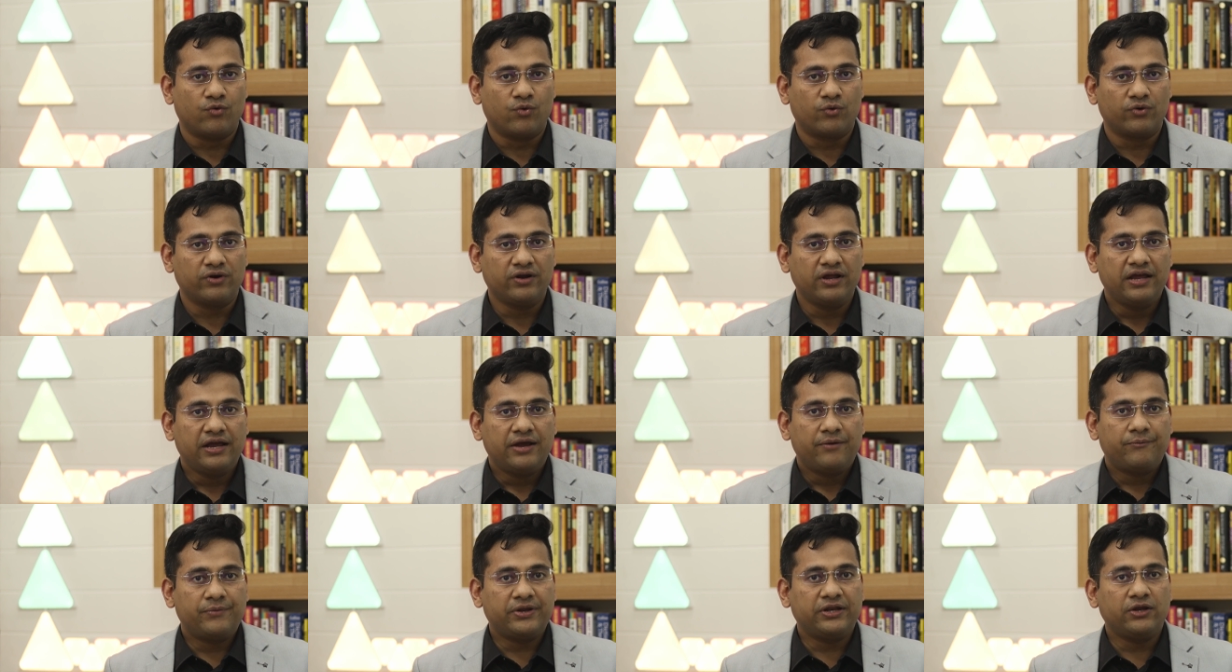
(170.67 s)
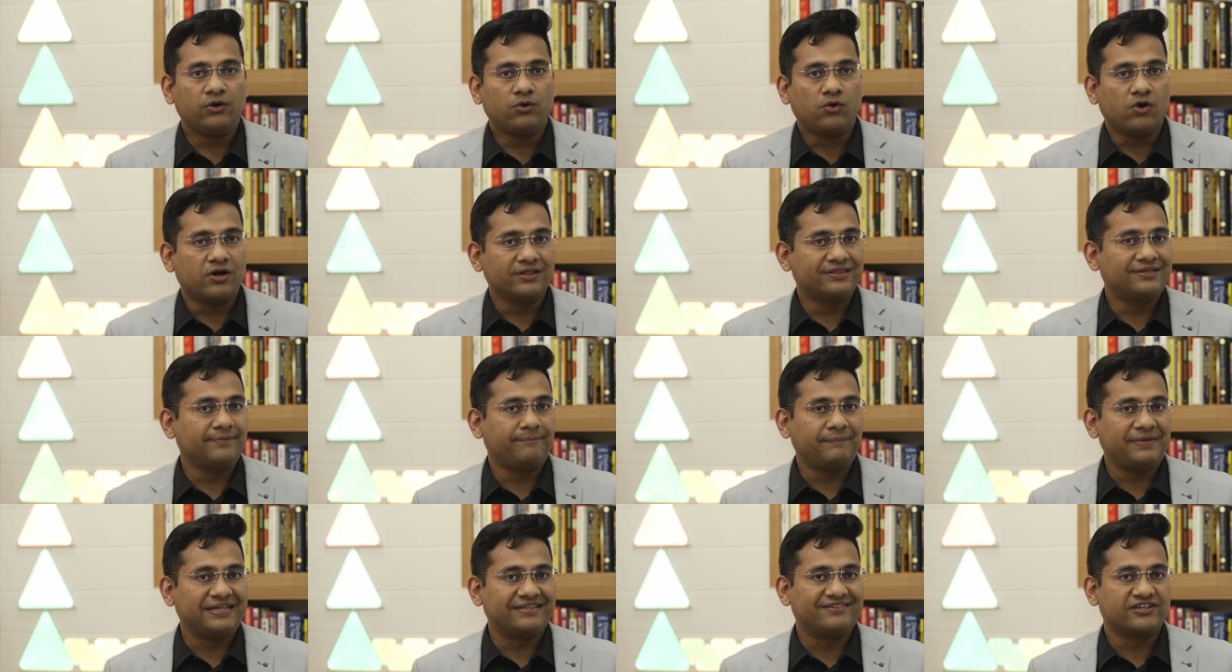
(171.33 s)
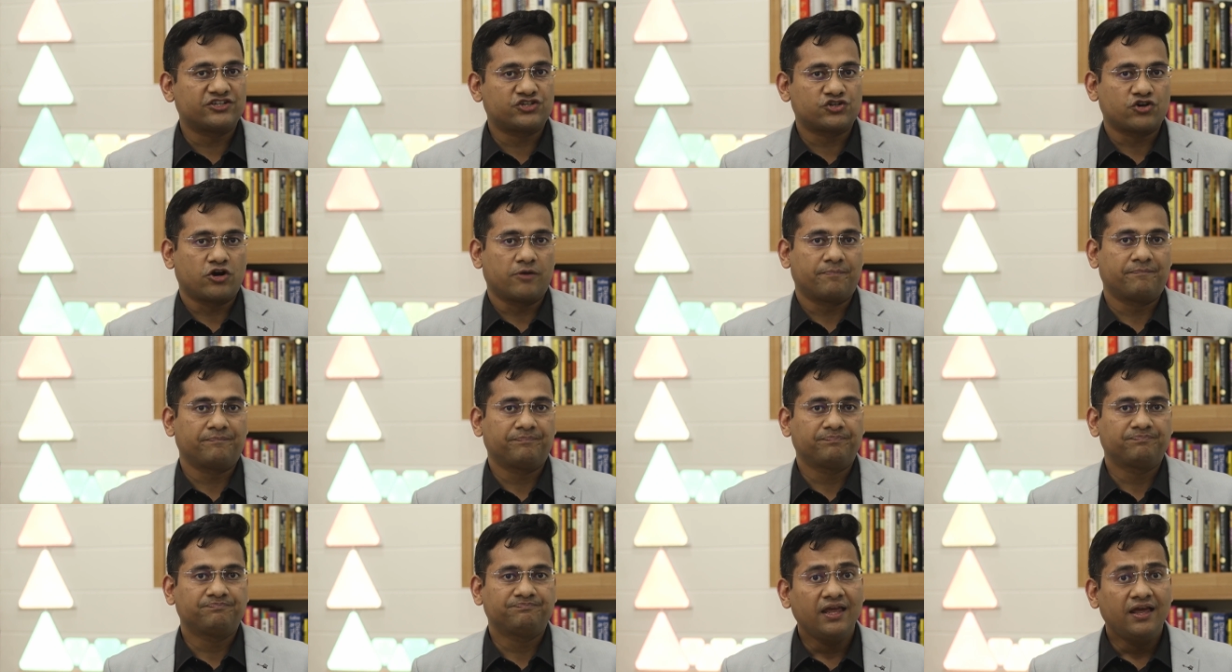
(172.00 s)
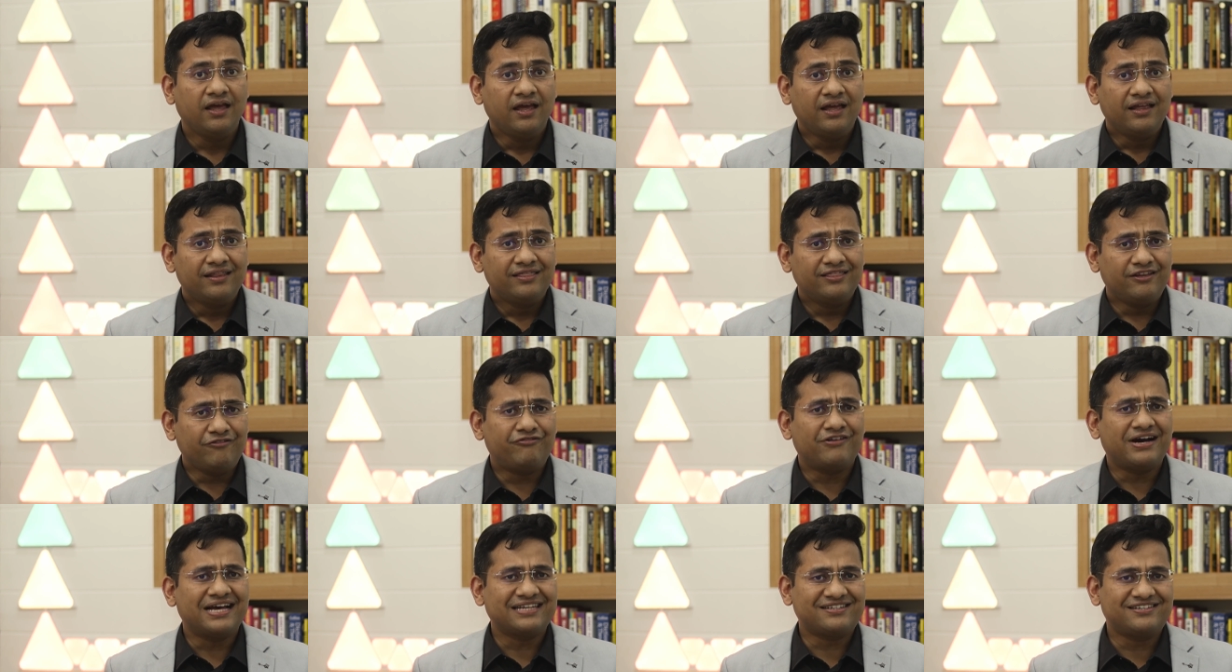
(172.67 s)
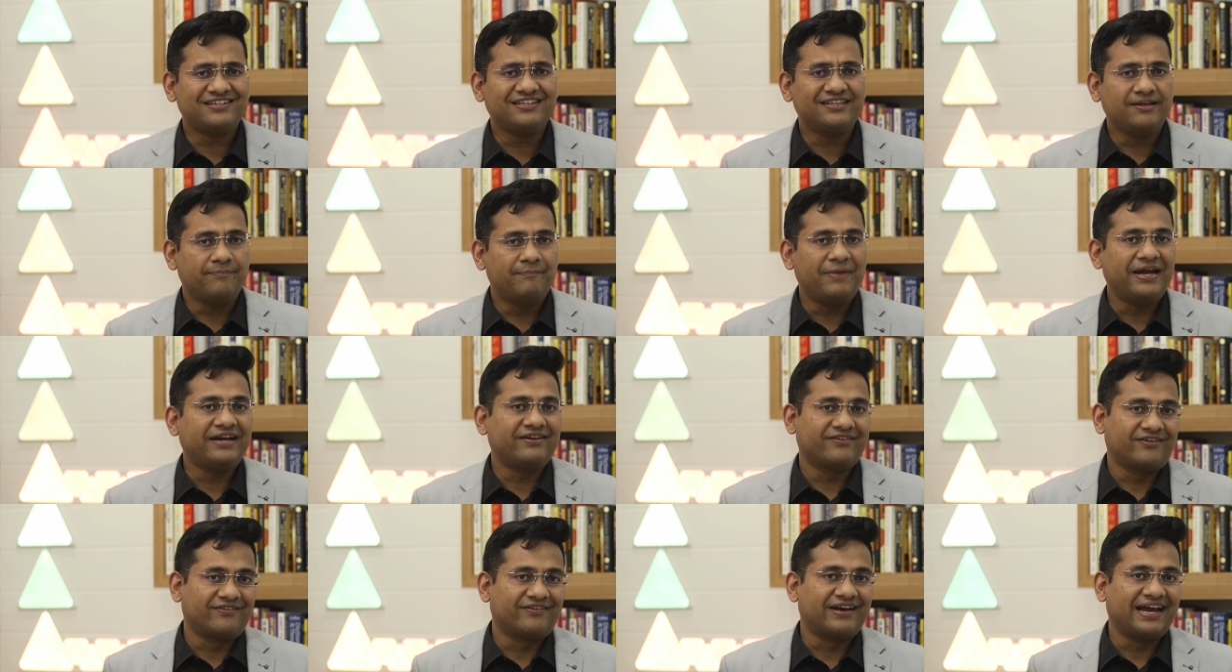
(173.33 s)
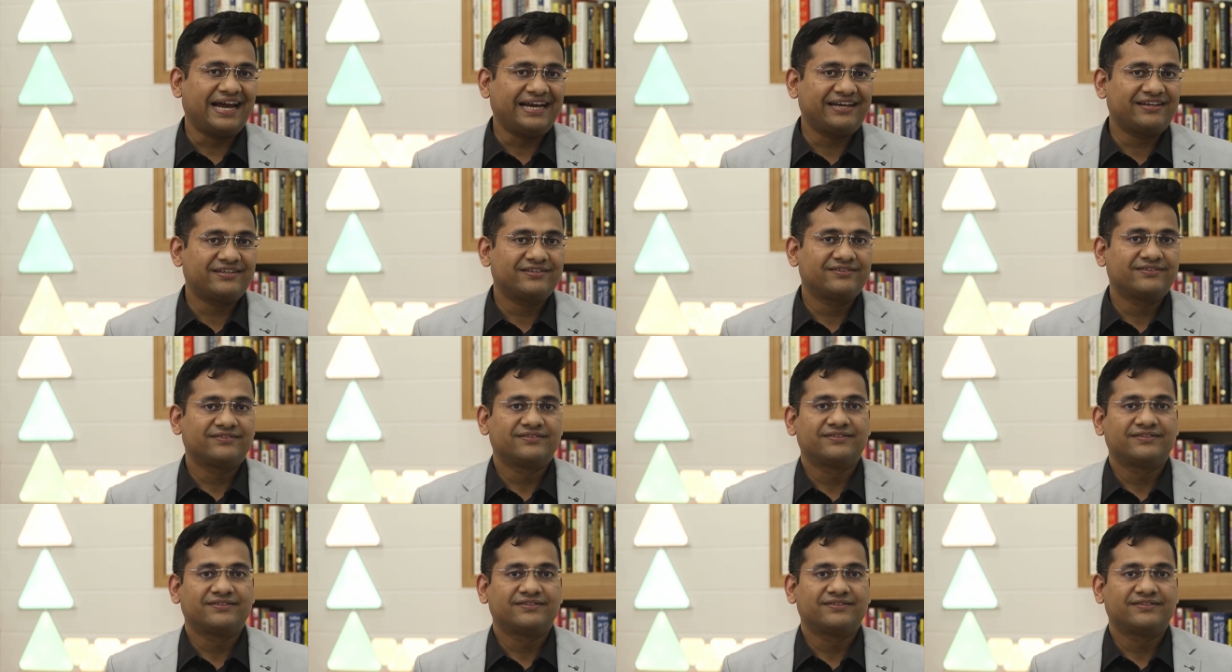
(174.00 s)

phone when you call the pizza shop. The faster the better, right?